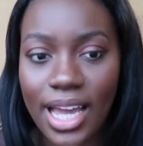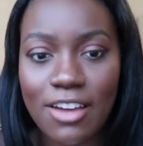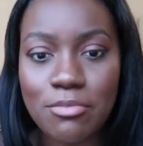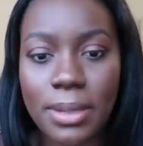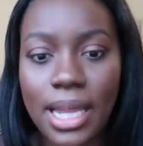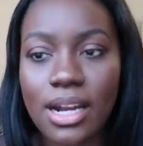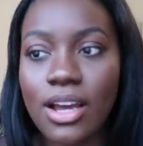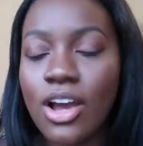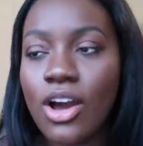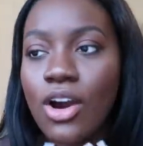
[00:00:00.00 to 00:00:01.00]
I have
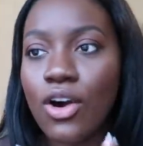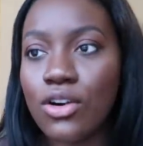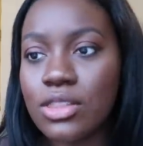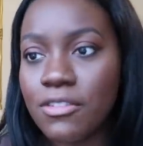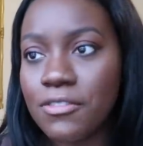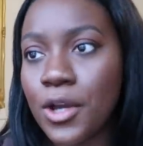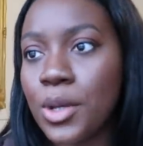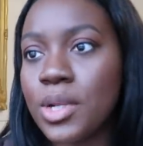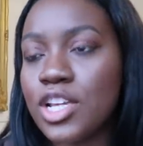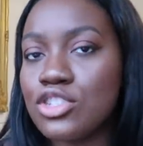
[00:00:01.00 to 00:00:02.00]
been on the
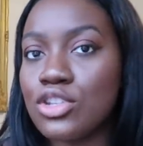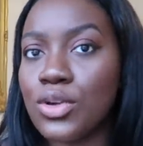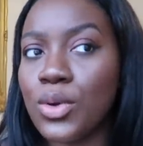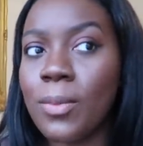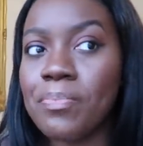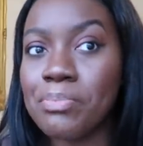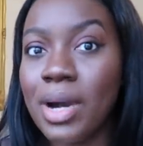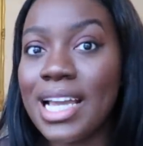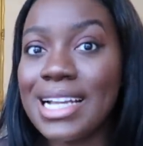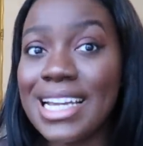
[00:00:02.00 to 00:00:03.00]
phone to
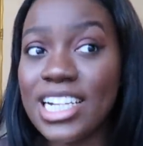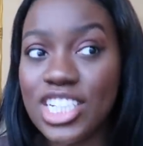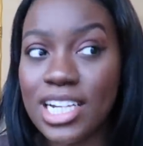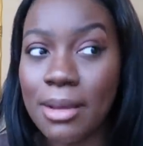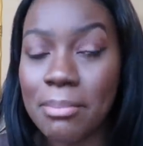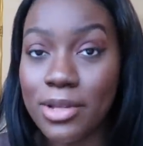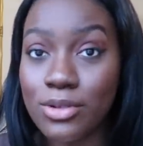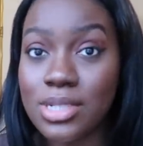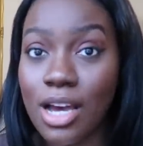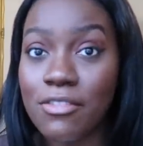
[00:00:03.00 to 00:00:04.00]
my kitchen
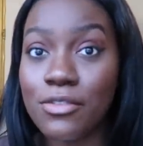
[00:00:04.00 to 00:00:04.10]
builder